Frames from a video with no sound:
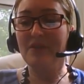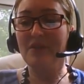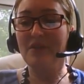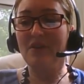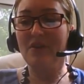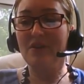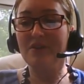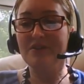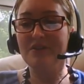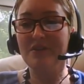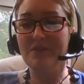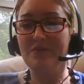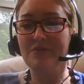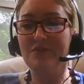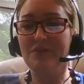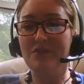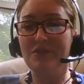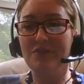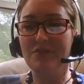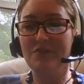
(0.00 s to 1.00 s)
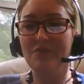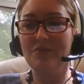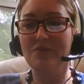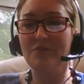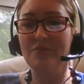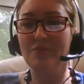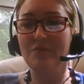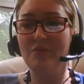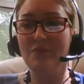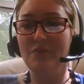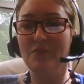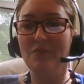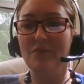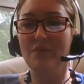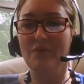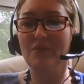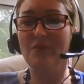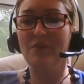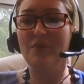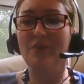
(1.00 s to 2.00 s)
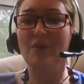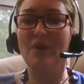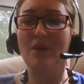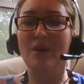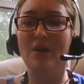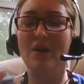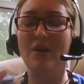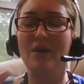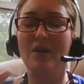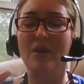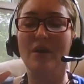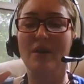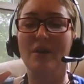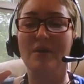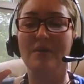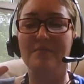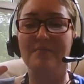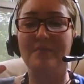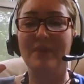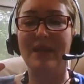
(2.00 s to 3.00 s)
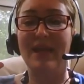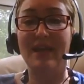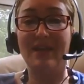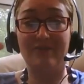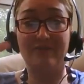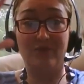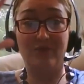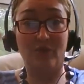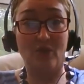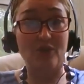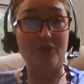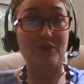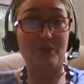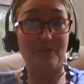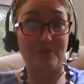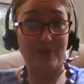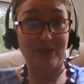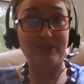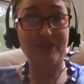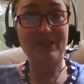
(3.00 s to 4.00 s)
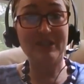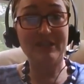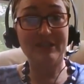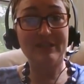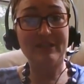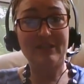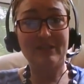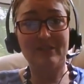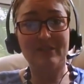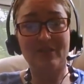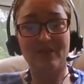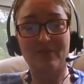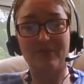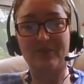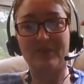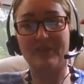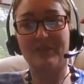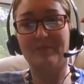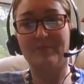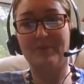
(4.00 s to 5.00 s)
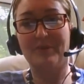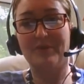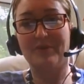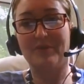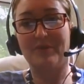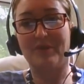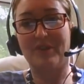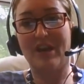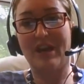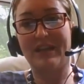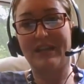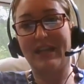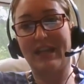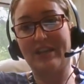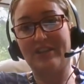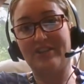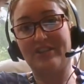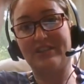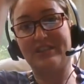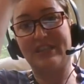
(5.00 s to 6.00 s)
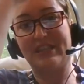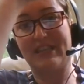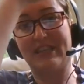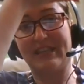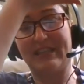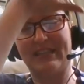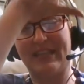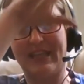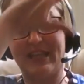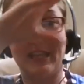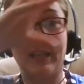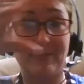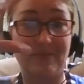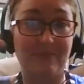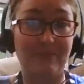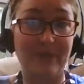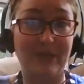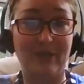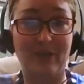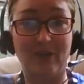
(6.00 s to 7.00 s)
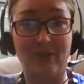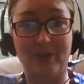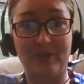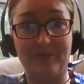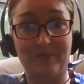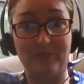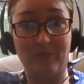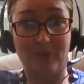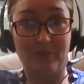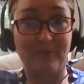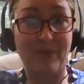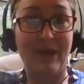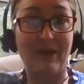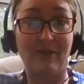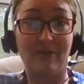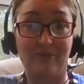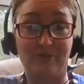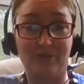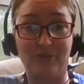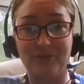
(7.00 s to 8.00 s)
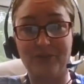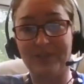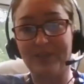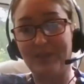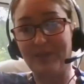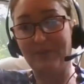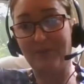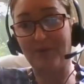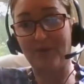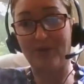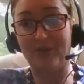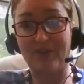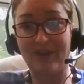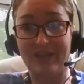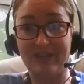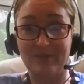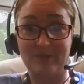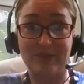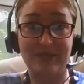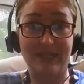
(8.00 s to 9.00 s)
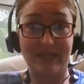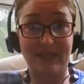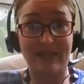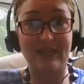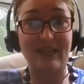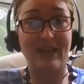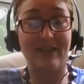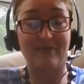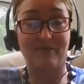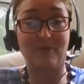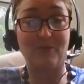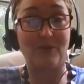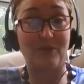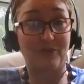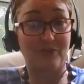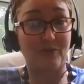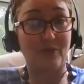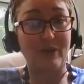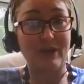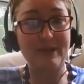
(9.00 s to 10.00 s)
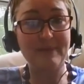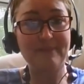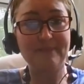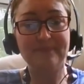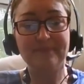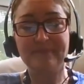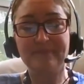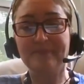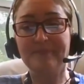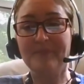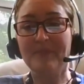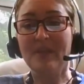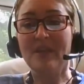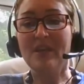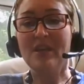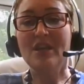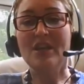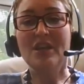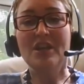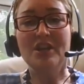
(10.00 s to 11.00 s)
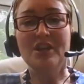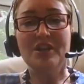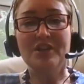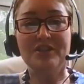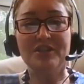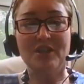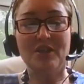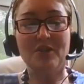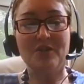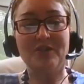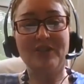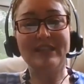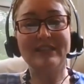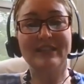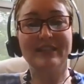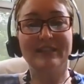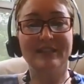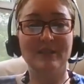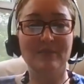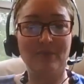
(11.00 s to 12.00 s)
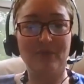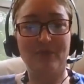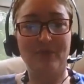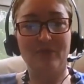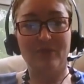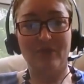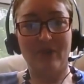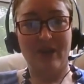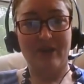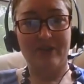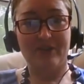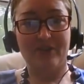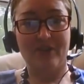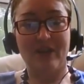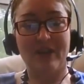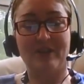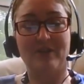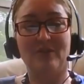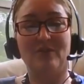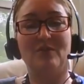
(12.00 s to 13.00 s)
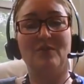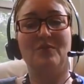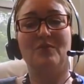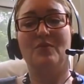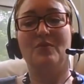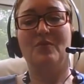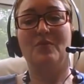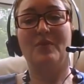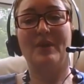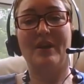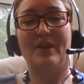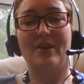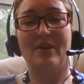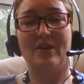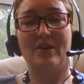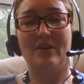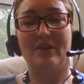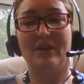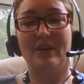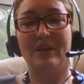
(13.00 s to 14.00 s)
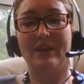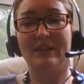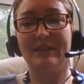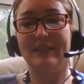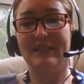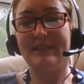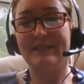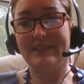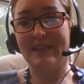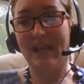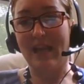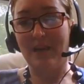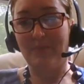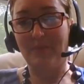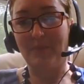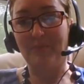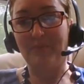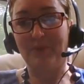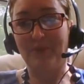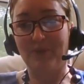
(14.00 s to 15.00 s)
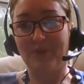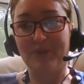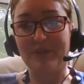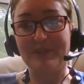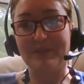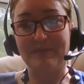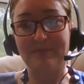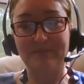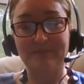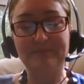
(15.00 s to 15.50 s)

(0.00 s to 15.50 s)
also to have larger budgets, so the bureaucratic agency can like get bigger and more powerful, and the bureaucrats within it have more authority. So that's a liberal iron triangle where it leads to hyperpluralism.